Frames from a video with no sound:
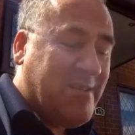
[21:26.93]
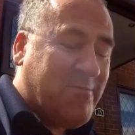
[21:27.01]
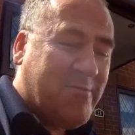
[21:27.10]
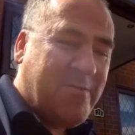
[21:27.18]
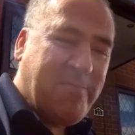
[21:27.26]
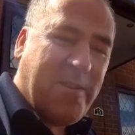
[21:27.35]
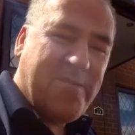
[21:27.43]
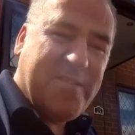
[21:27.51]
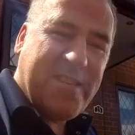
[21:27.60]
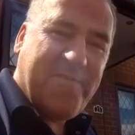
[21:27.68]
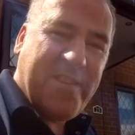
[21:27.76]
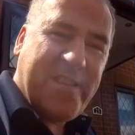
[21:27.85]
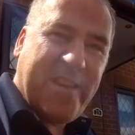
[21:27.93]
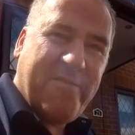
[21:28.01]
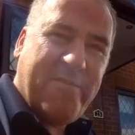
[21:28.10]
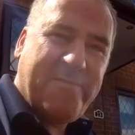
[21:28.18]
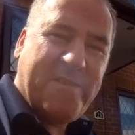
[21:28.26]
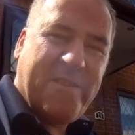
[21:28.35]
we'll post this video
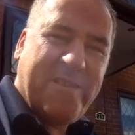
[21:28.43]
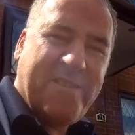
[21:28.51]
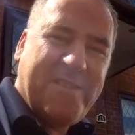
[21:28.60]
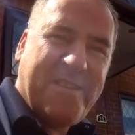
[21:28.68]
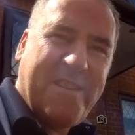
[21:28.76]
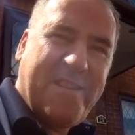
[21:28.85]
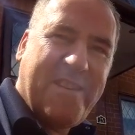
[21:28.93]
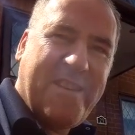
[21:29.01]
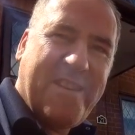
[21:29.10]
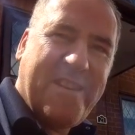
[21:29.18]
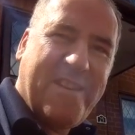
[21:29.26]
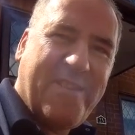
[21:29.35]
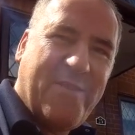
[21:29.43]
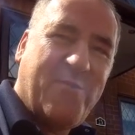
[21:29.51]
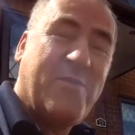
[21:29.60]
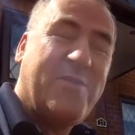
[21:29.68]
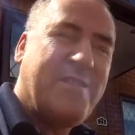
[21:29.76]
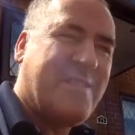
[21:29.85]
up so you can see the uh, the
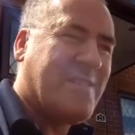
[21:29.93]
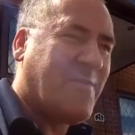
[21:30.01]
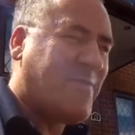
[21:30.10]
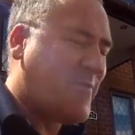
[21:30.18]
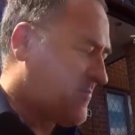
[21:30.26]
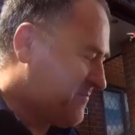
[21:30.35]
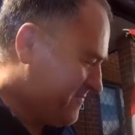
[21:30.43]
wonders of